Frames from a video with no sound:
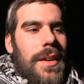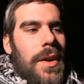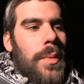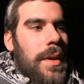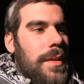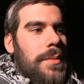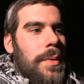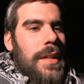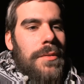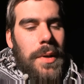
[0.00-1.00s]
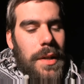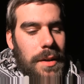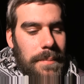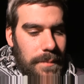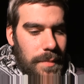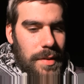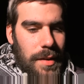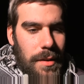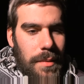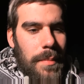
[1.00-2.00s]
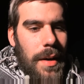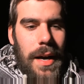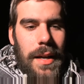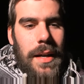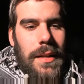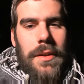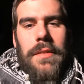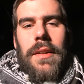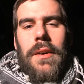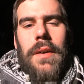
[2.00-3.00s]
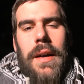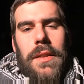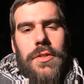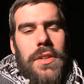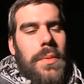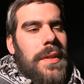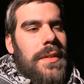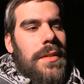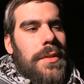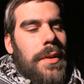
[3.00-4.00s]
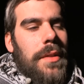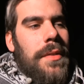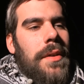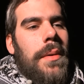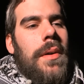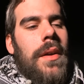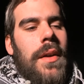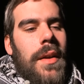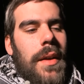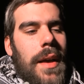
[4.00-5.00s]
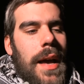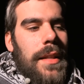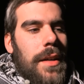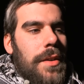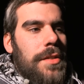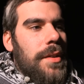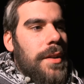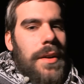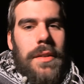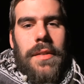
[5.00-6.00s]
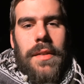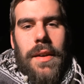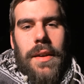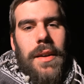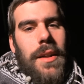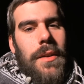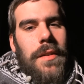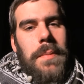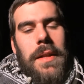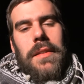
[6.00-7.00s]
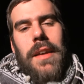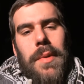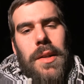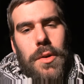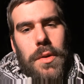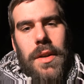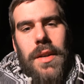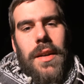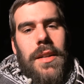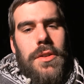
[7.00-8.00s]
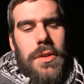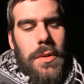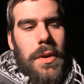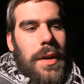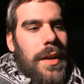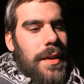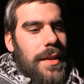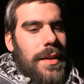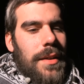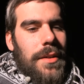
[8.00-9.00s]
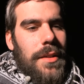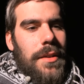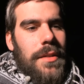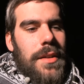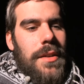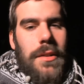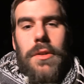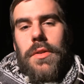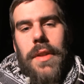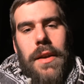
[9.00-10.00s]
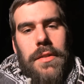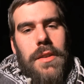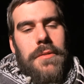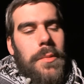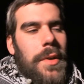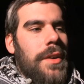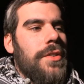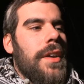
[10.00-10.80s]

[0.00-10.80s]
oh well, we live, we learn. So I learned a lot at the G20 in Toronto, and I also learned a lot spending time with Luke in New York earlier in the year, Luke Radowski from We Are